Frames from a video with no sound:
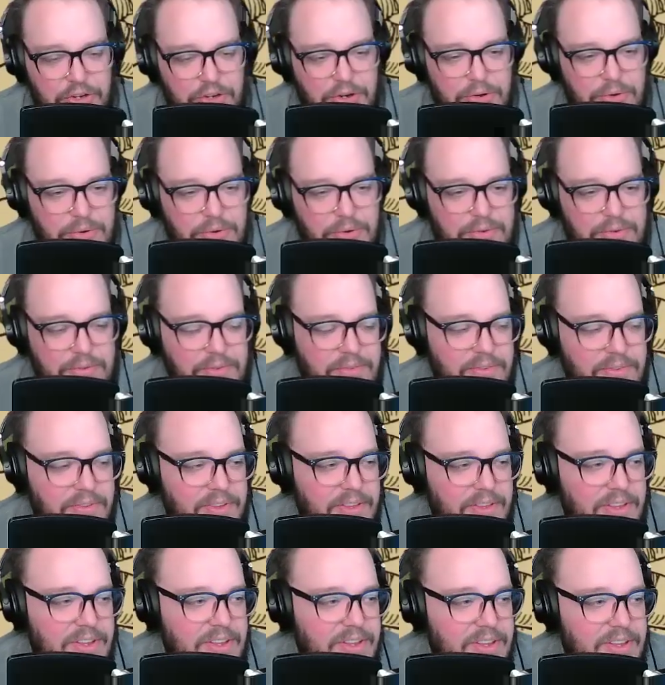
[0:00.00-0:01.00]
you do.
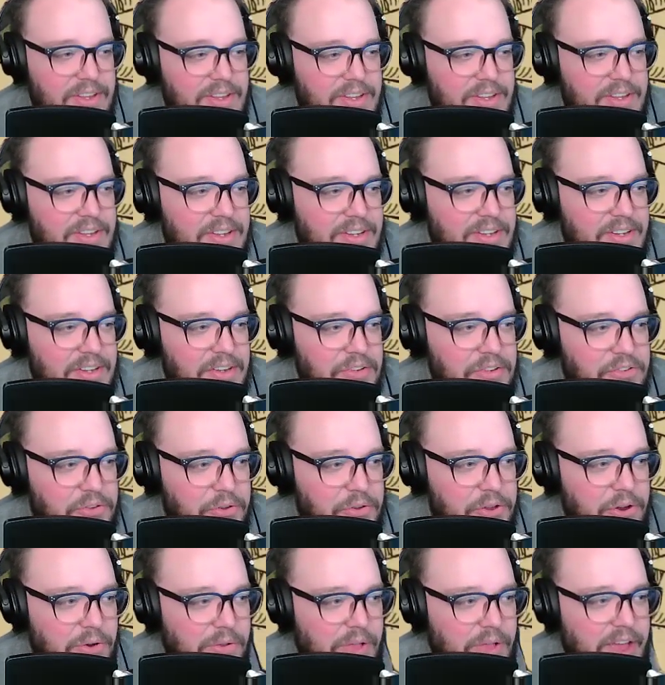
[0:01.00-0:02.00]

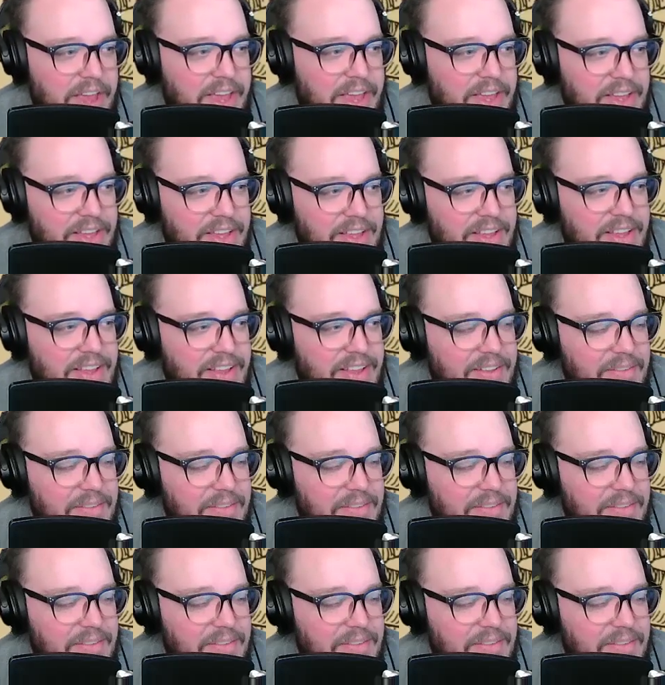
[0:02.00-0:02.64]
So you're like